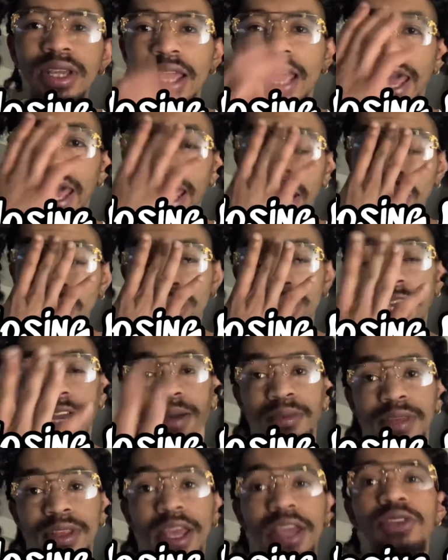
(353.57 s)
And on
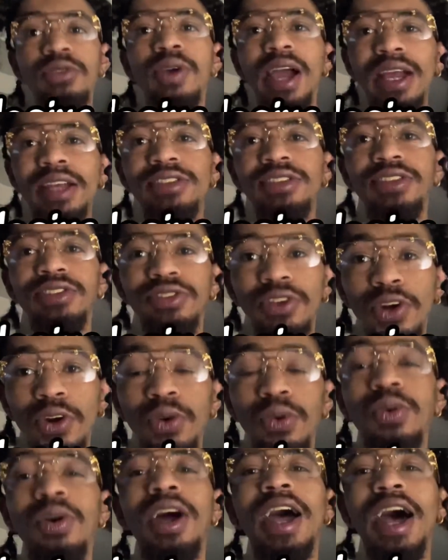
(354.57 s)
top of that, you actually
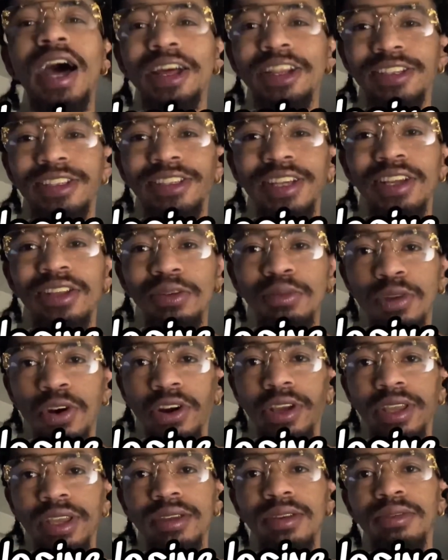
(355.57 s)
know how to sell and
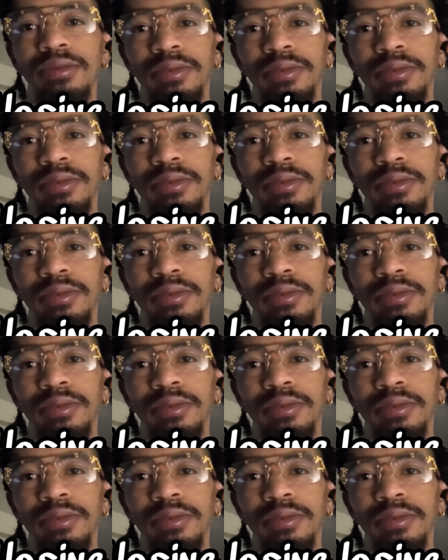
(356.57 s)
market.